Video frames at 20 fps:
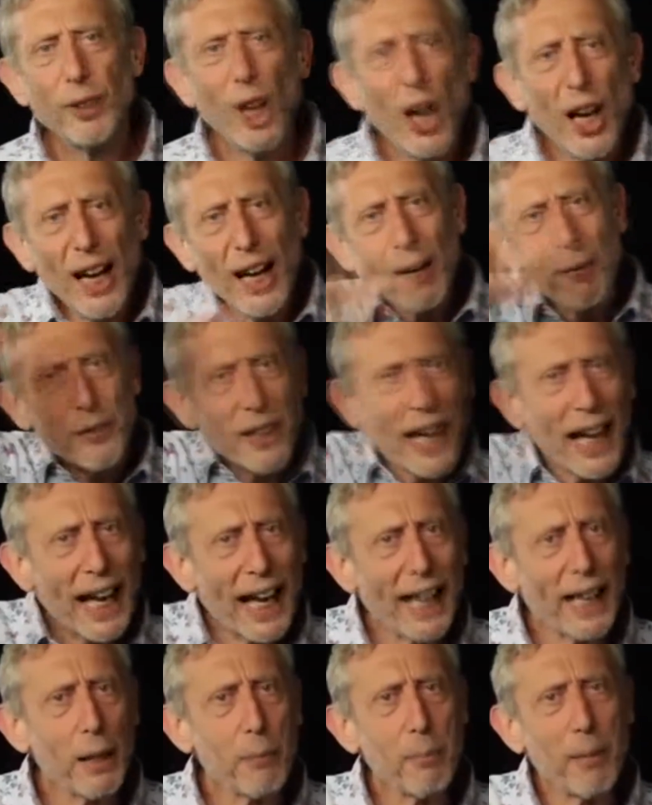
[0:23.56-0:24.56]
"I have to
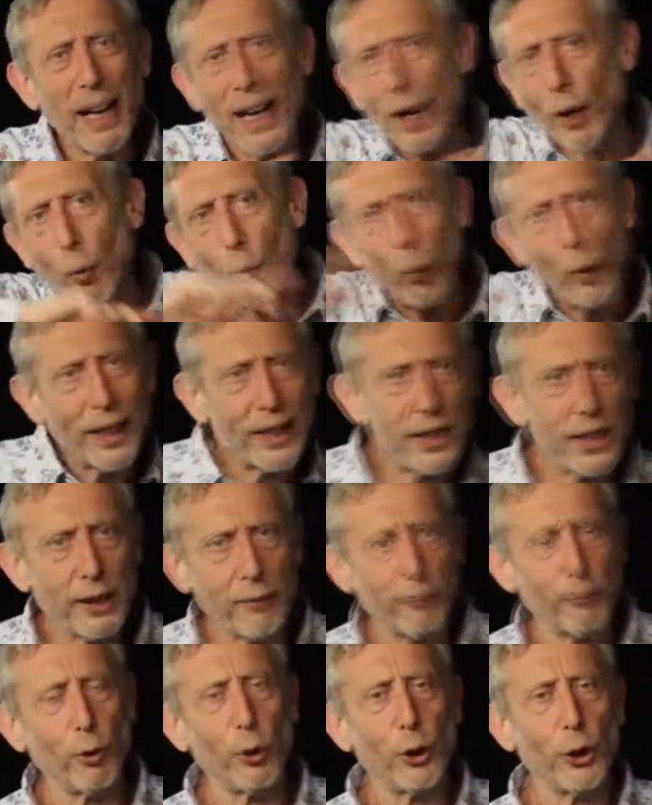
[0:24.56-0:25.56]
hang about
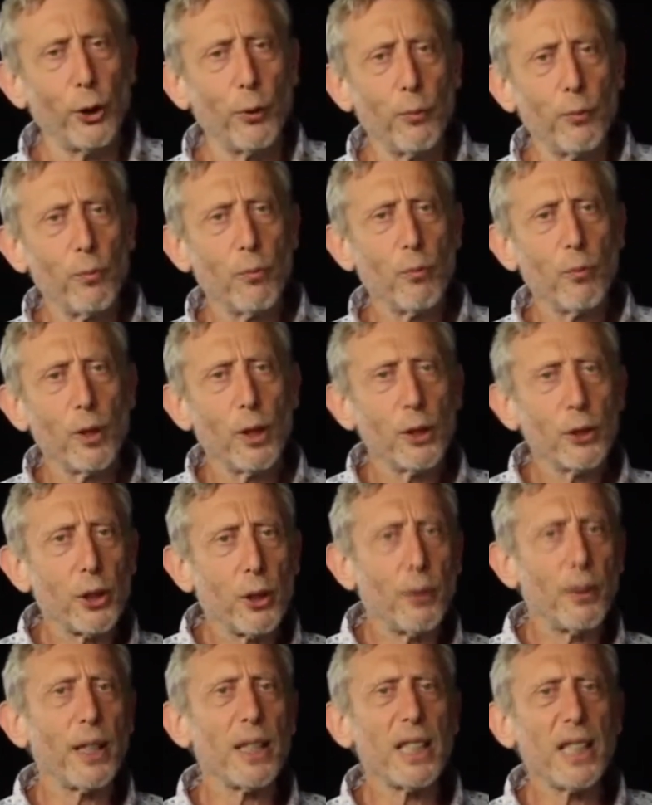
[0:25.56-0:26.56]
waiting for you."
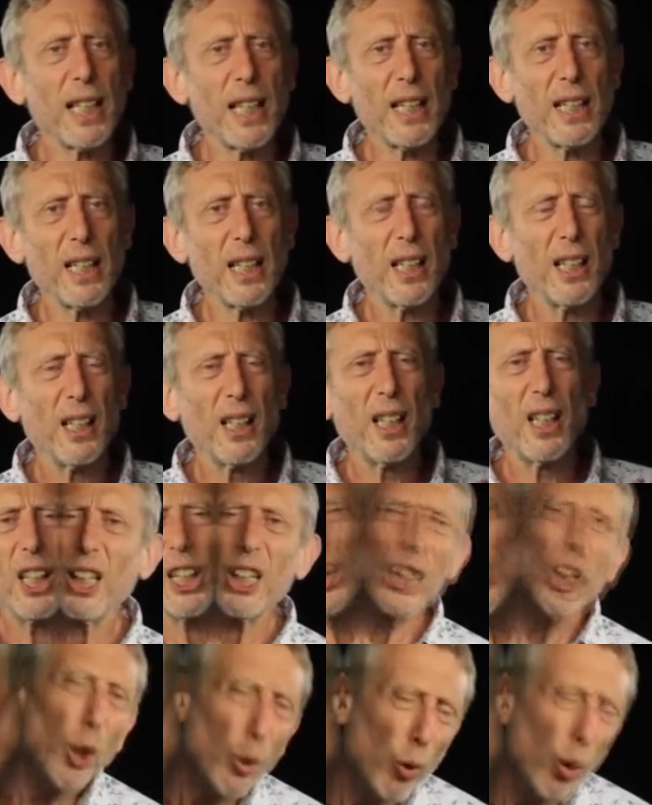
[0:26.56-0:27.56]
So I said,
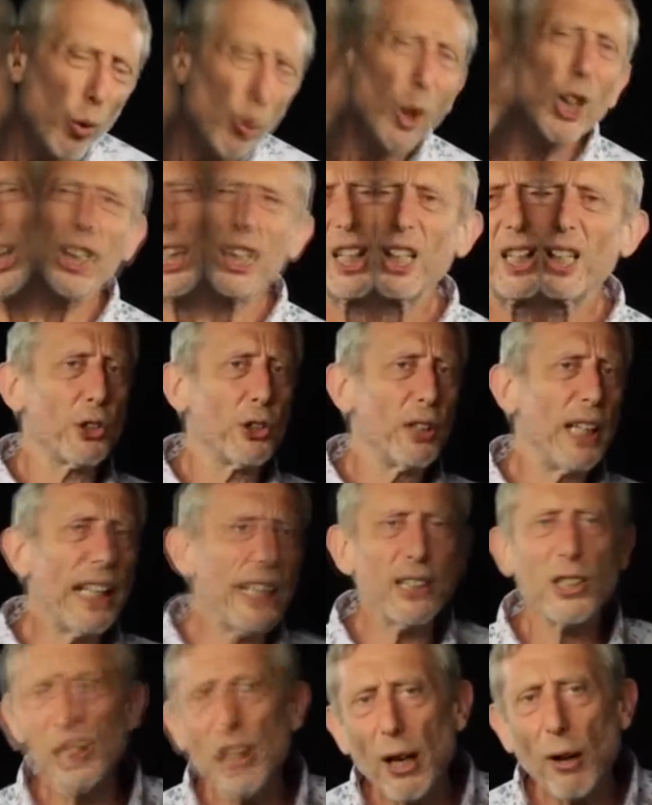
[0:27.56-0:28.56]

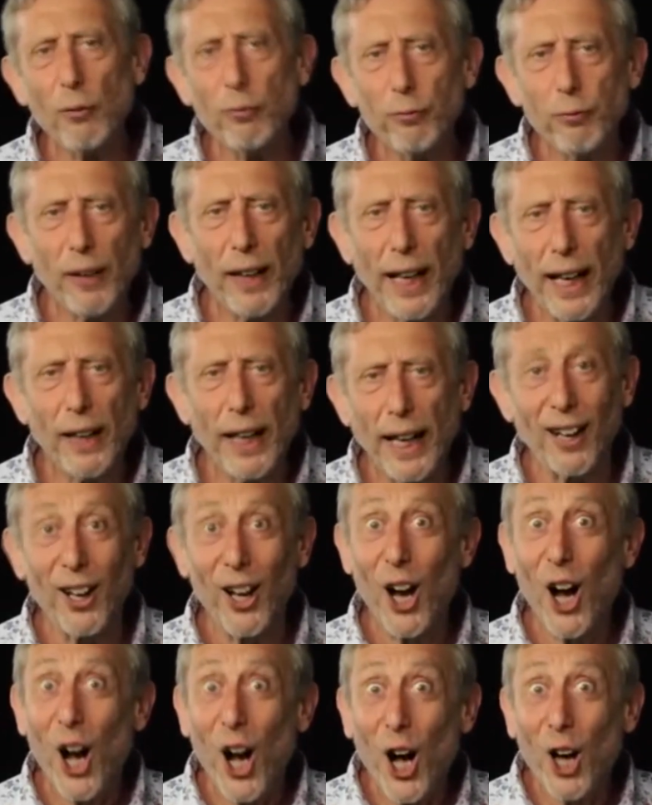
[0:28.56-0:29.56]
"It's not fair.
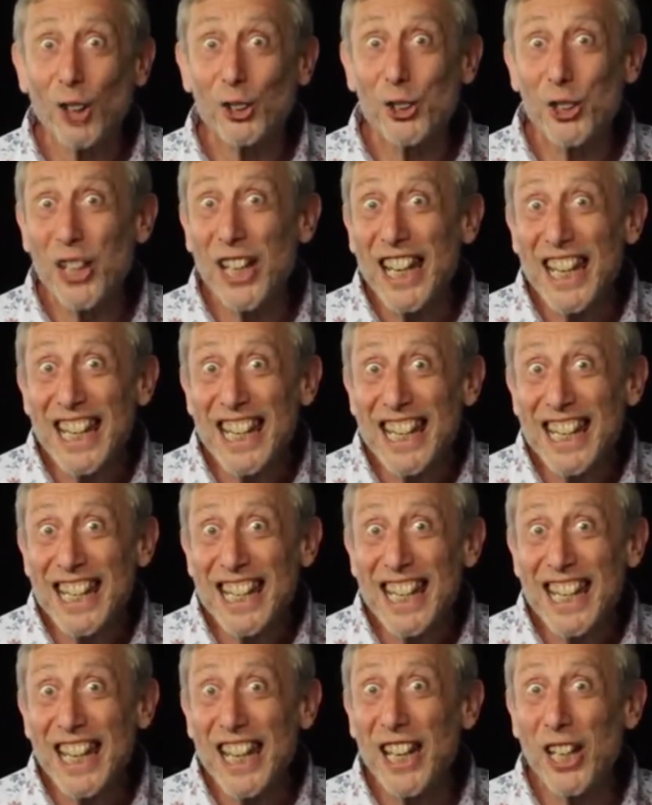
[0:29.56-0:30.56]
Hard
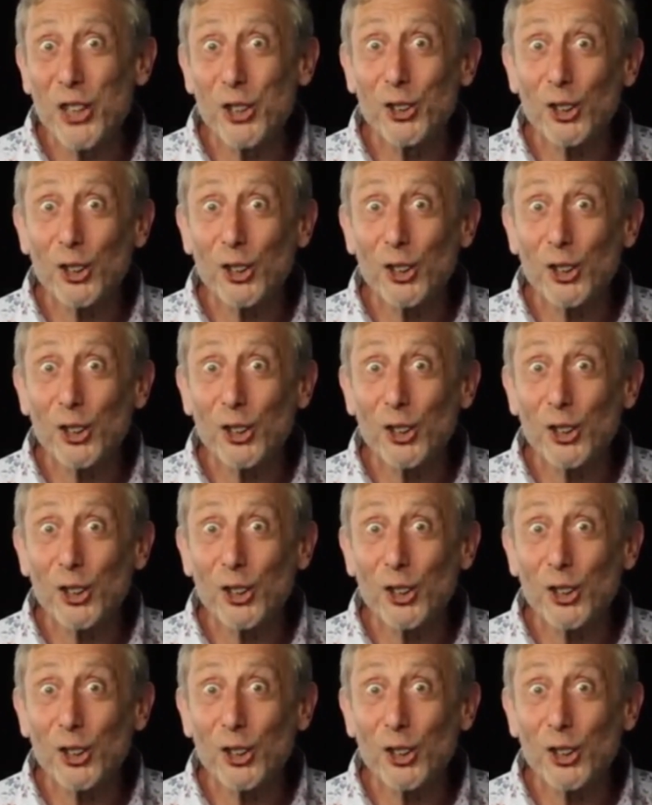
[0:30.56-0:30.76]
cheese,